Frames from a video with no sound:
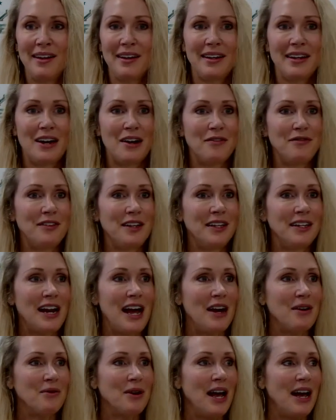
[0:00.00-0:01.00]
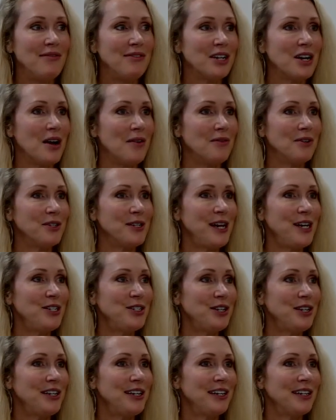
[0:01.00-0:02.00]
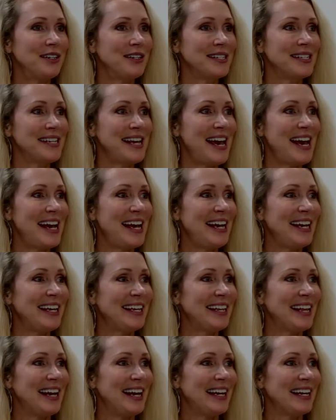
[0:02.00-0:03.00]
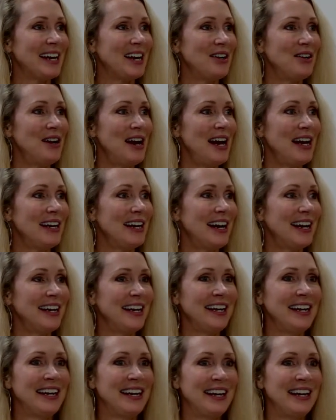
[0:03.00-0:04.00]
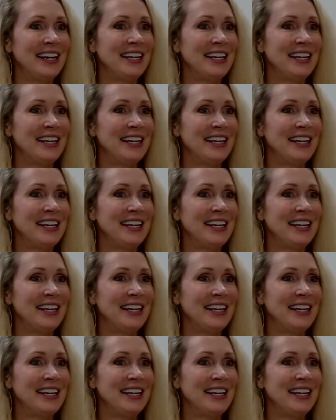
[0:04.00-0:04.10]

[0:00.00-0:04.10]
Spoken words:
Phil and I will have a conversation, and he'll say, like, "All right, honey,